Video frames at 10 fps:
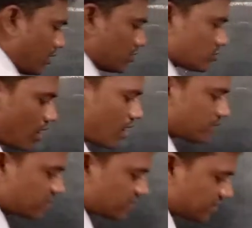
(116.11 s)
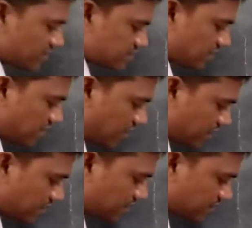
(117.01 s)
So object is
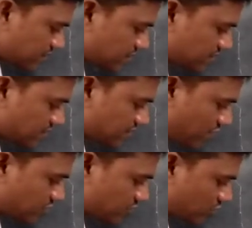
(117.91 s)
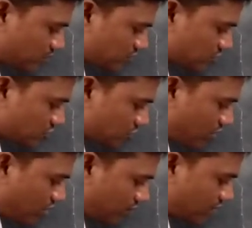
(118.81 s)
here. This is the initial position
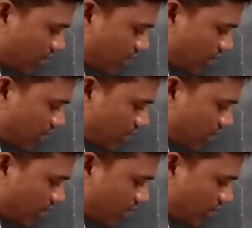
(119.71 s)
of the